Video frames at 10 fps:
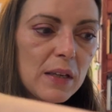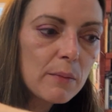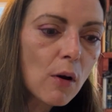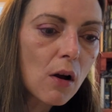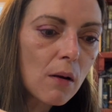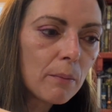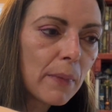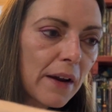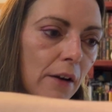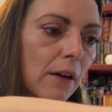balm
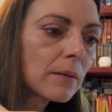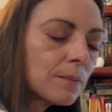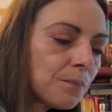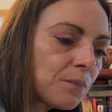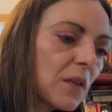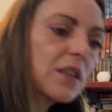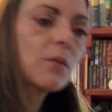bear. This